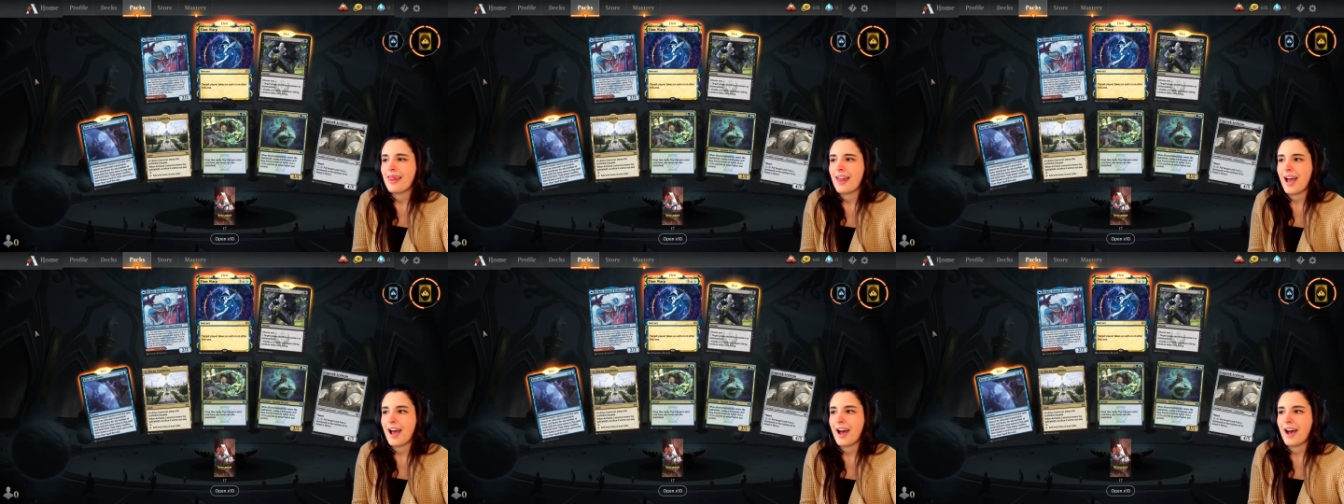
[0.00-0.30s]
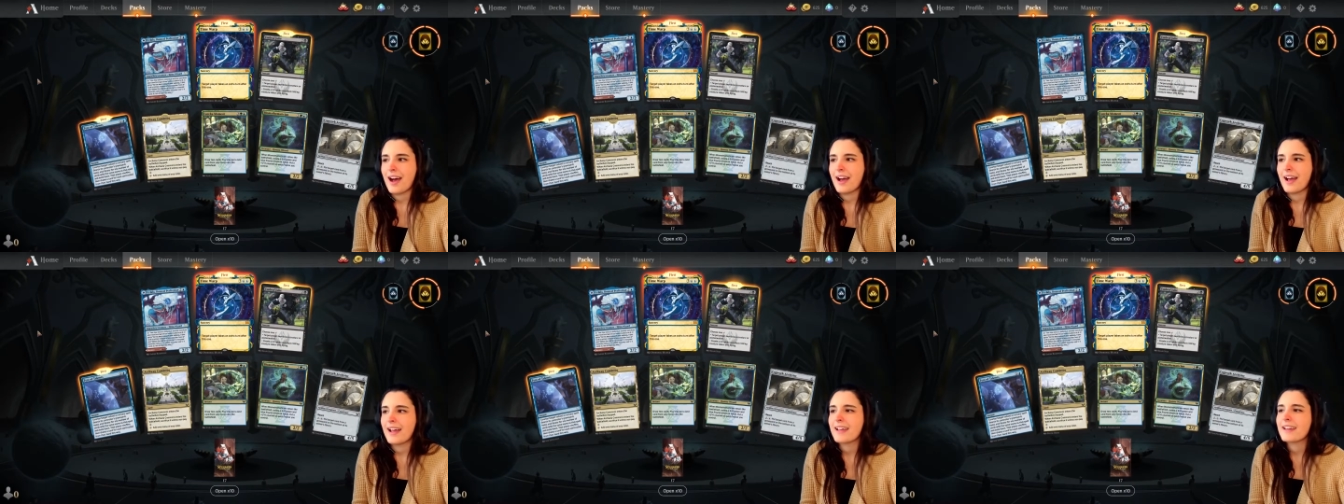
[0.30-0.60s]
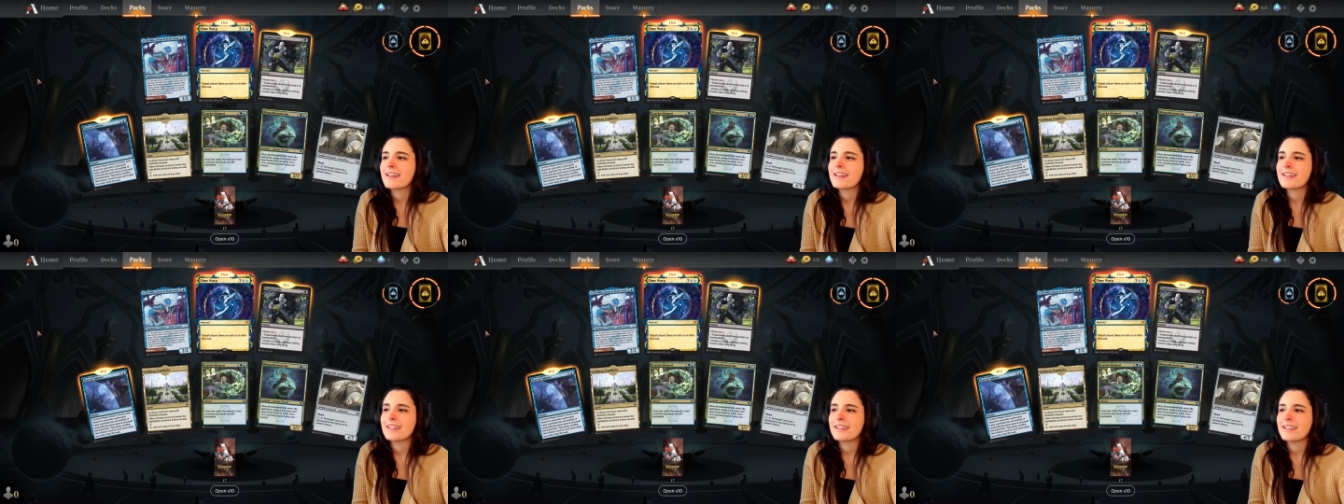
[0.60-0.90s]

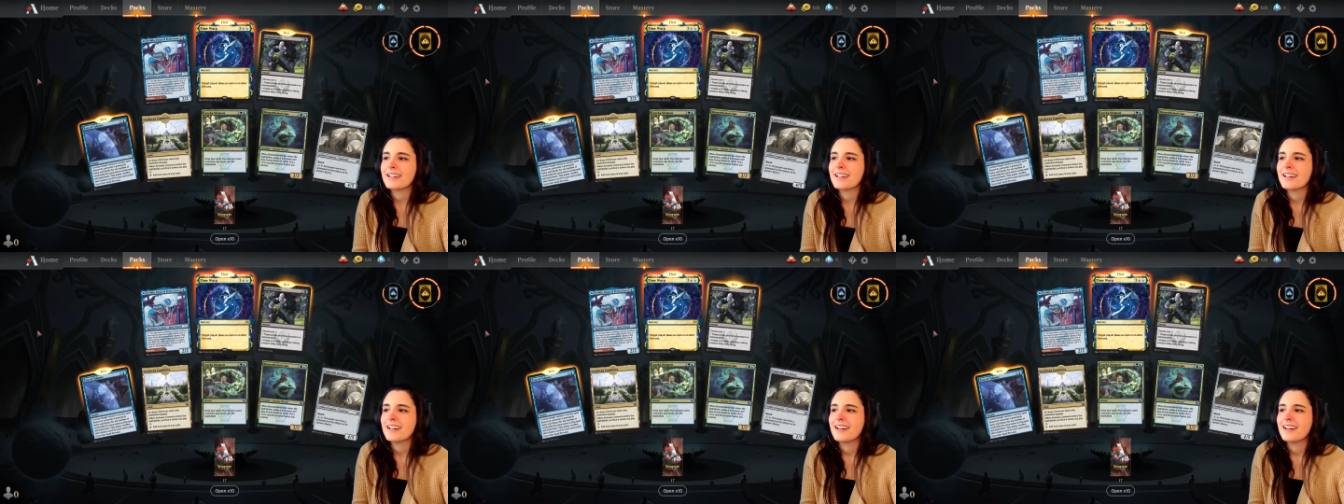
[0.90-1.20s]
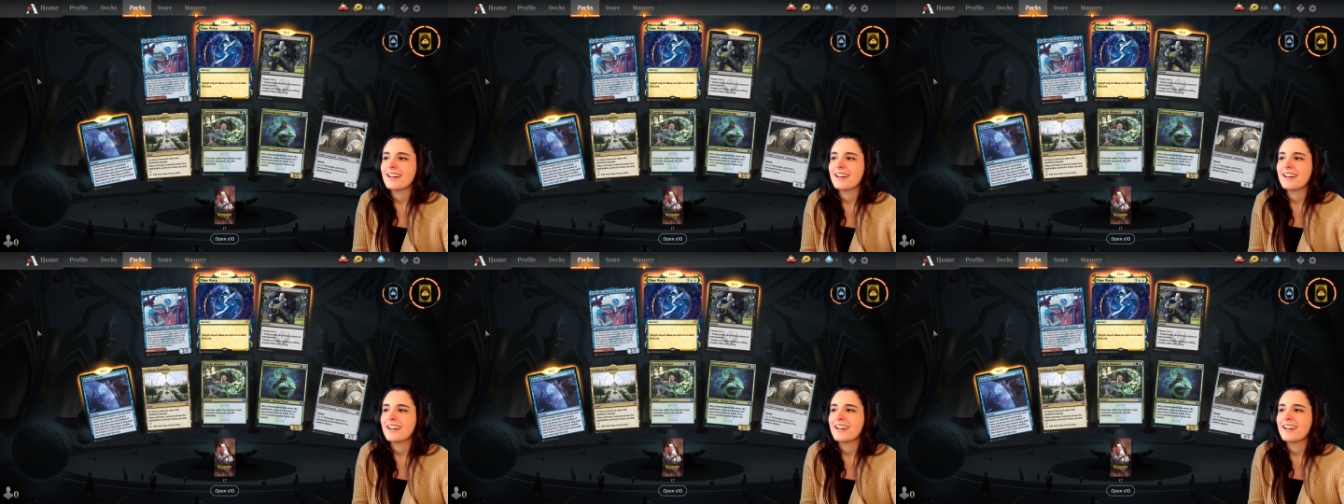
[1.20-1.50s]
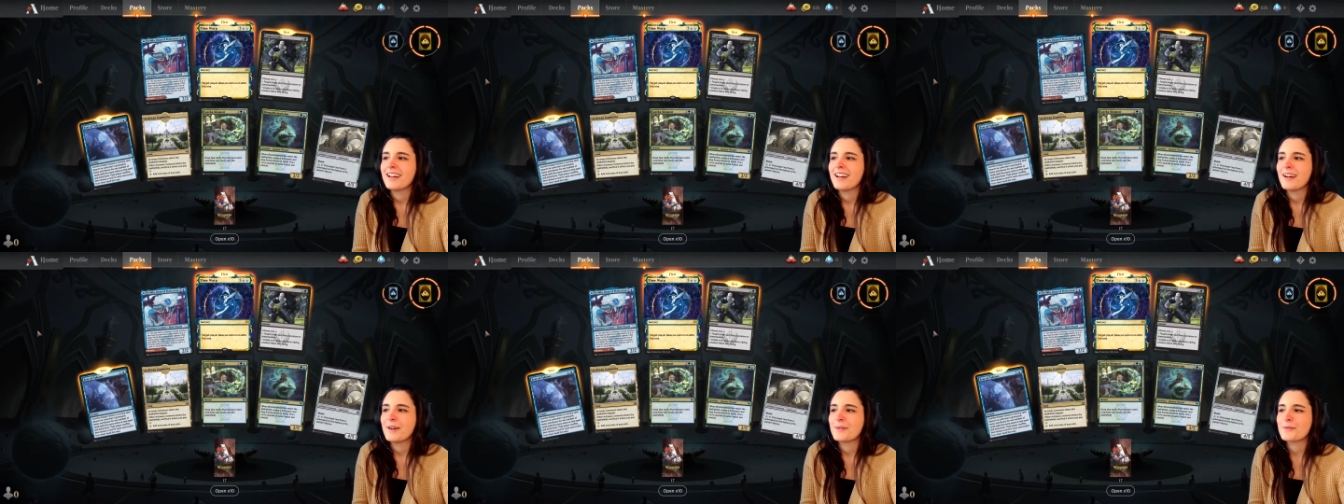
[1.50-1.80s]
I'm
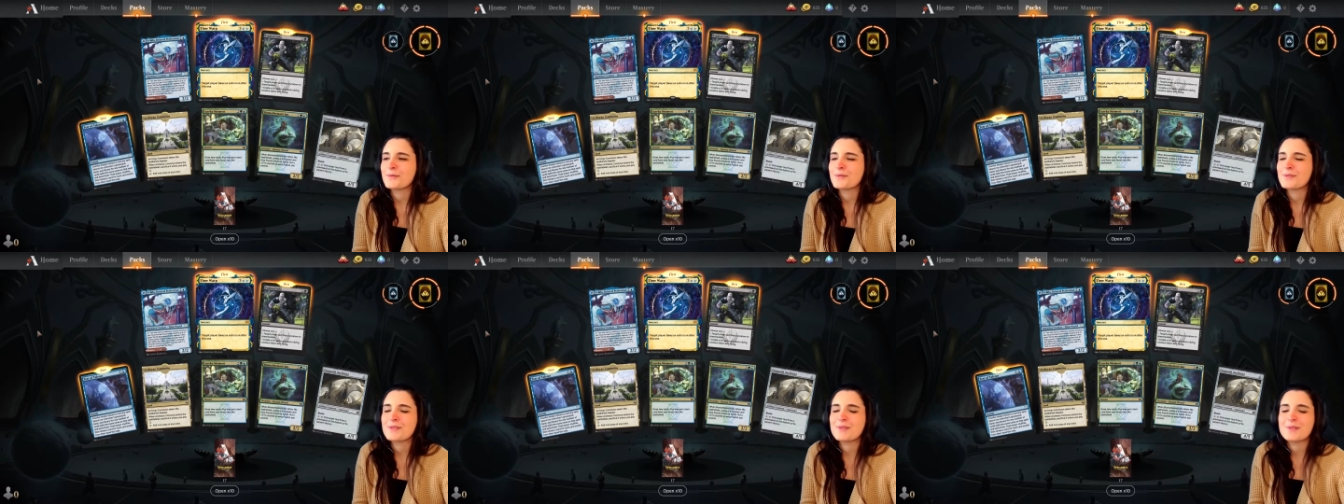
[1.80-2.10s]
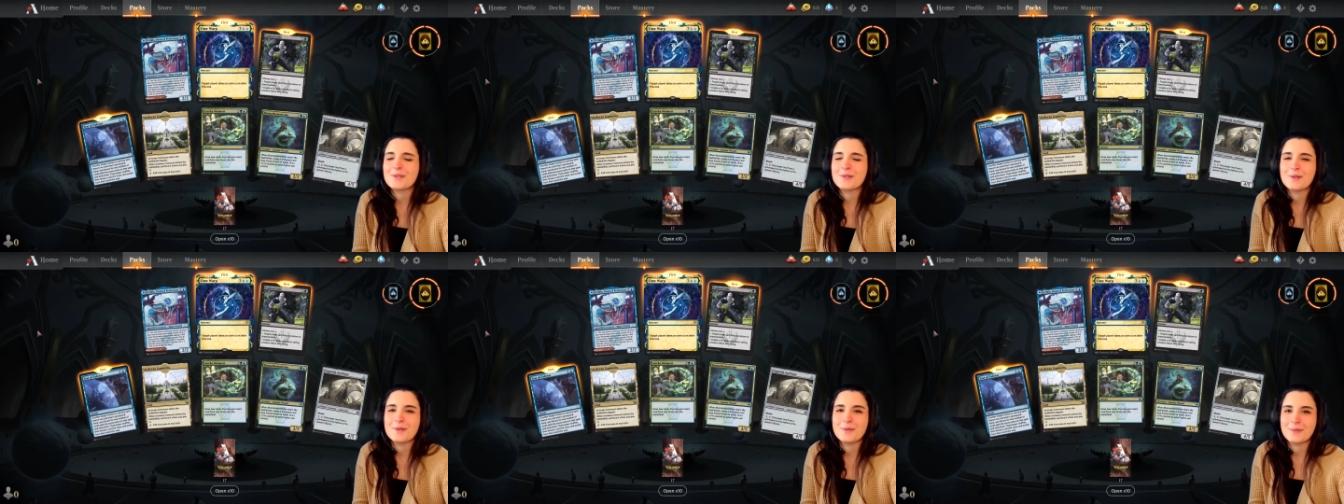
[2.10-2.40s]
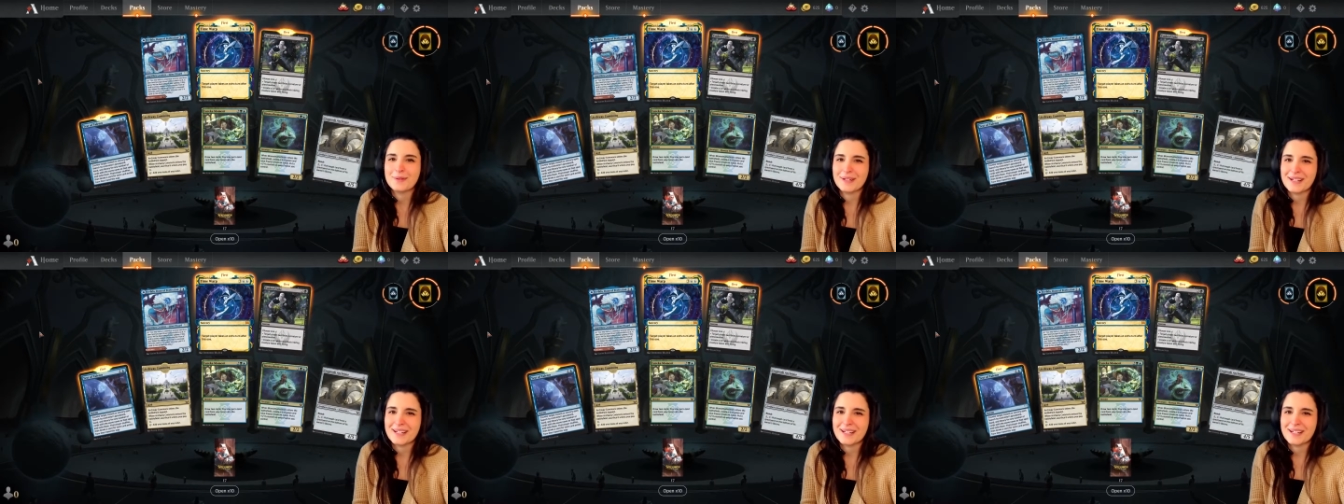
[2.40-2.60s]
super